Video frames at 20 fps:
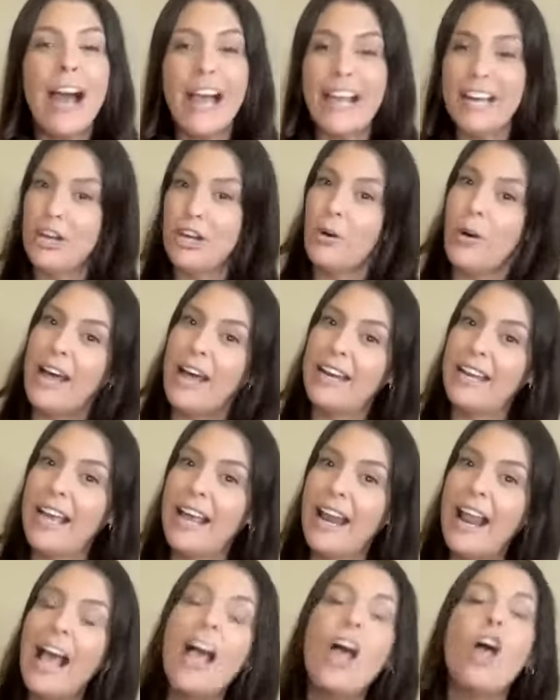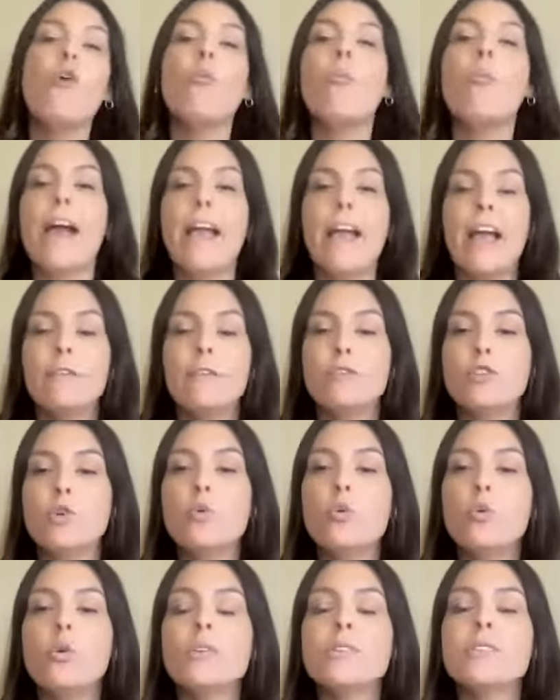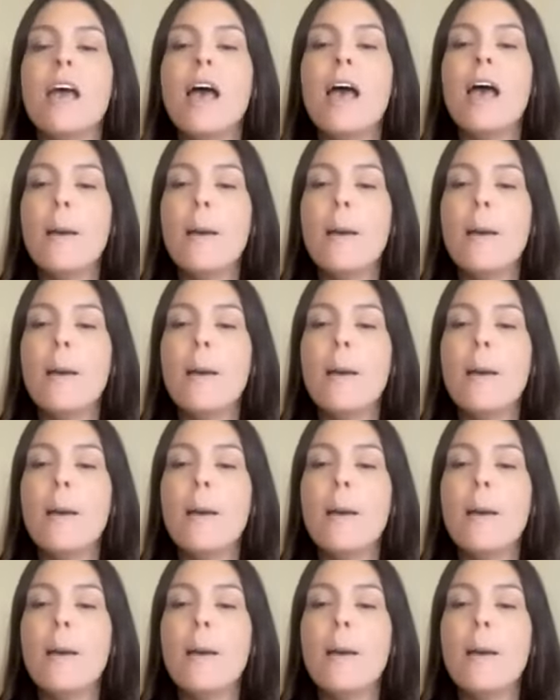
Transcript: I know how to get help, I have tools,